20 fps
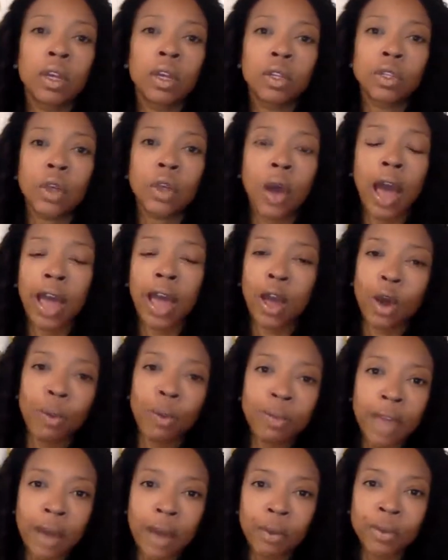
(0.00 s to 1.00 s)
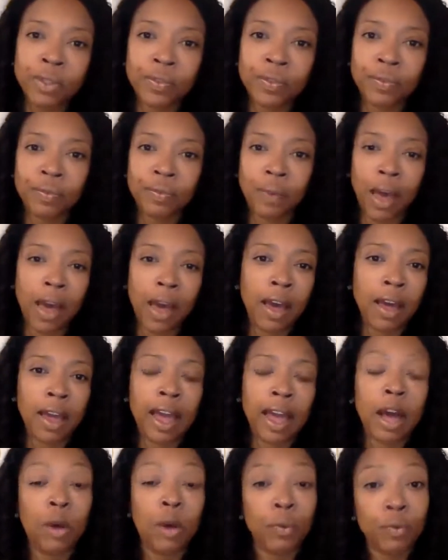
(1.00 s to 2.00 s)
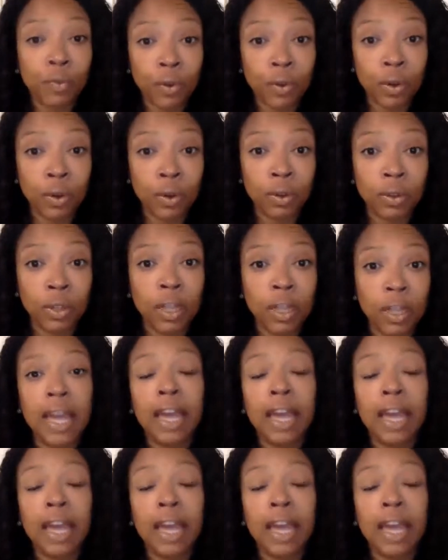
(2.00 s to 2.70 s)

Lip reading: So I hope that was helpful.